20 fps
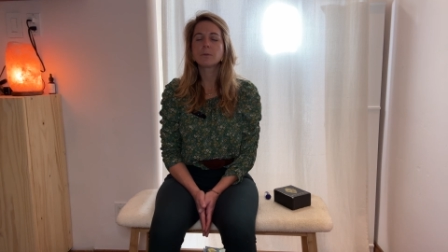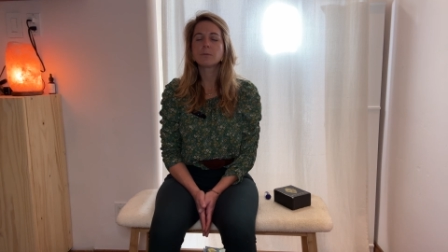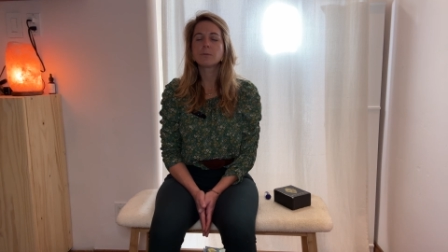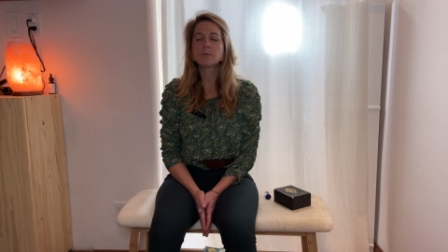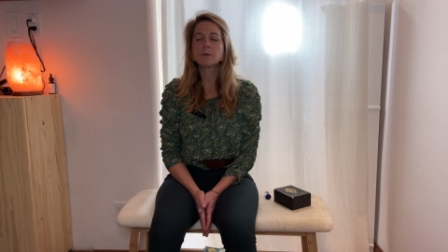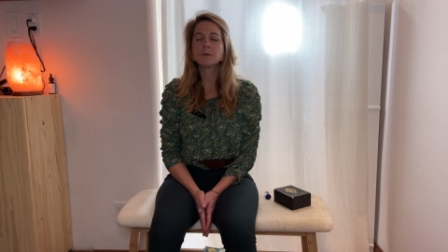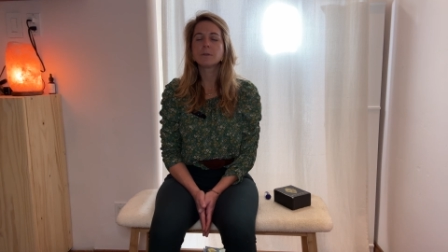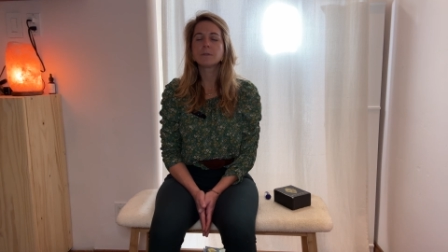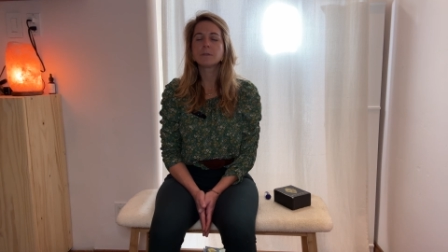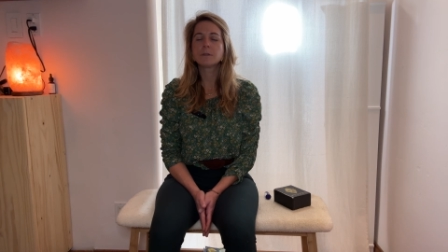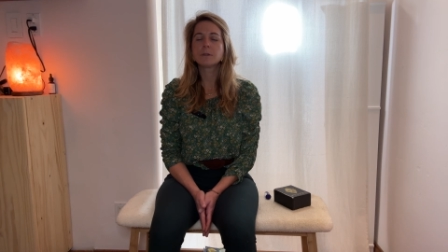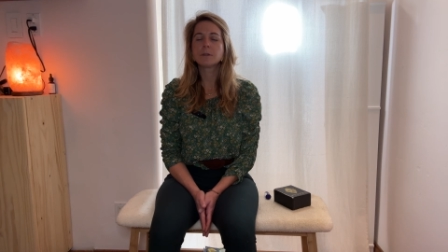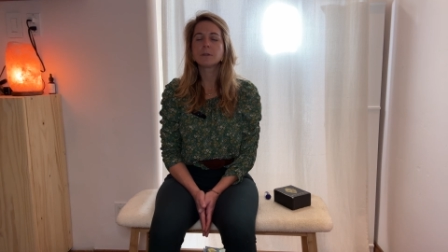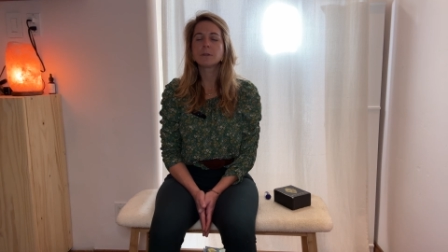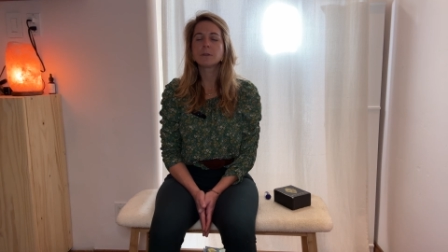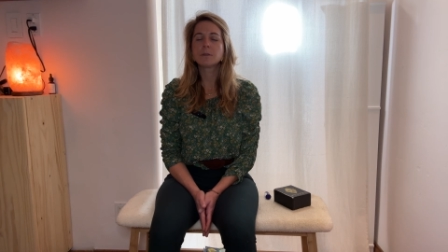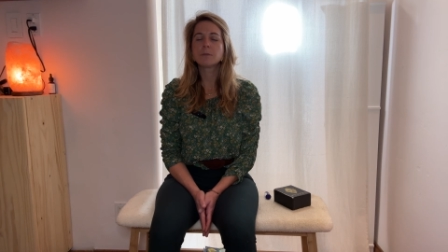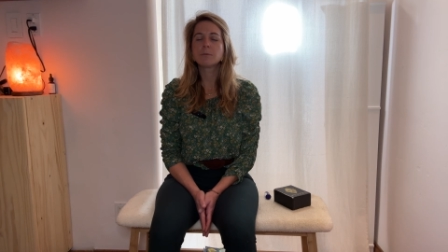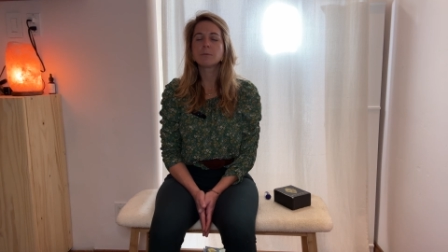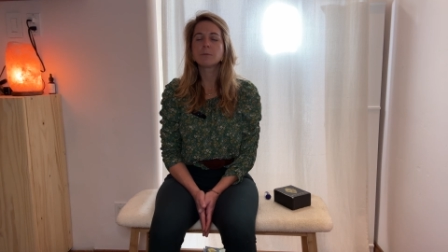Tracing
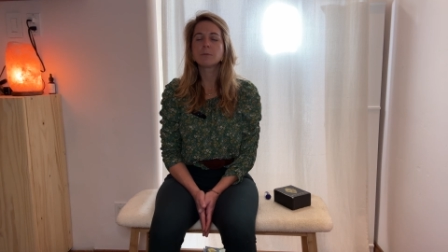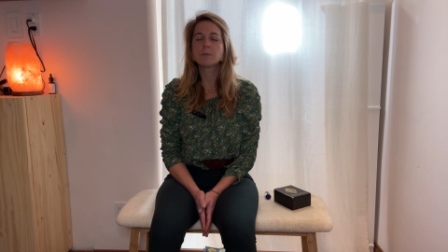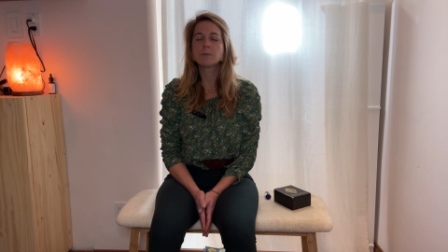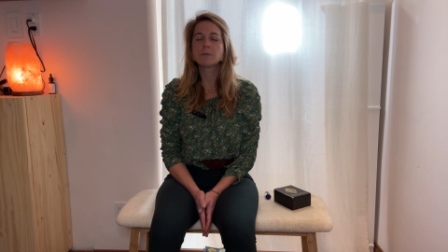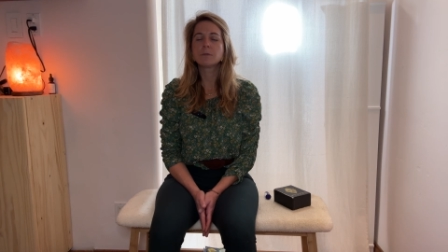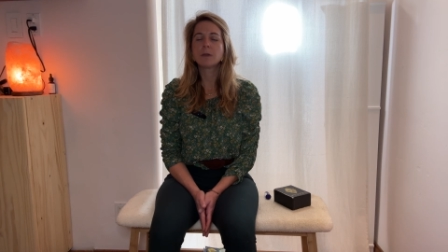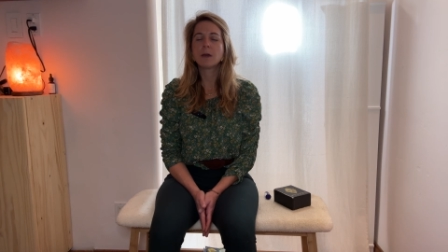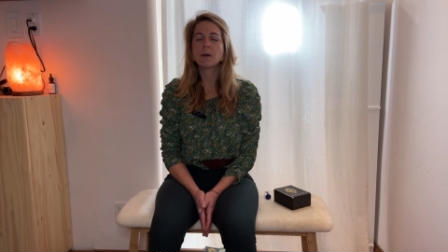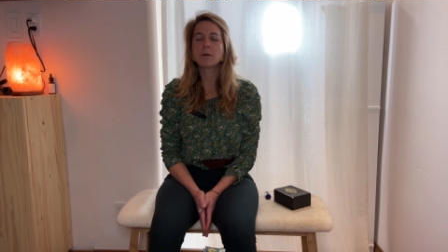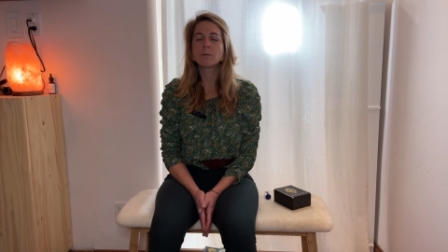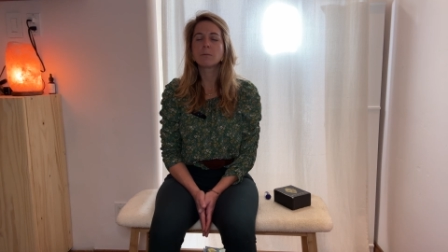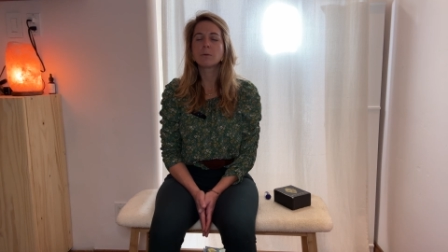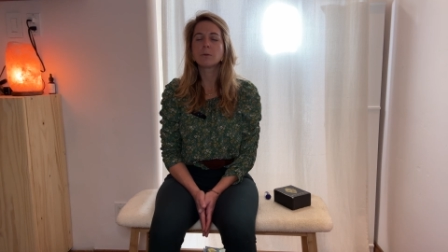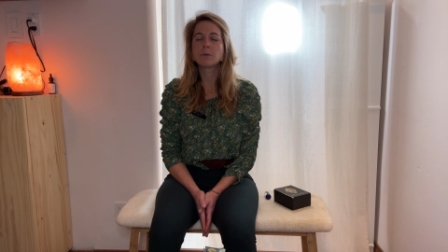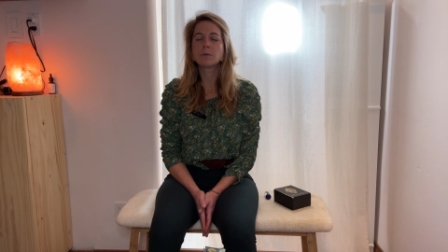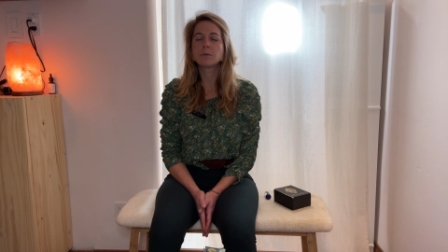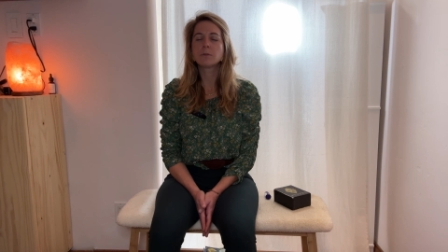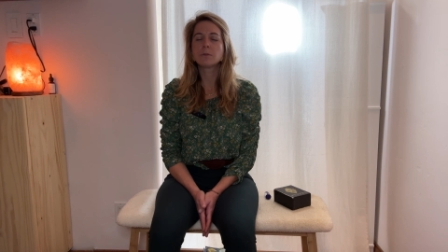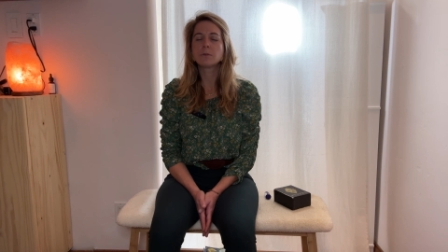these roots downwards,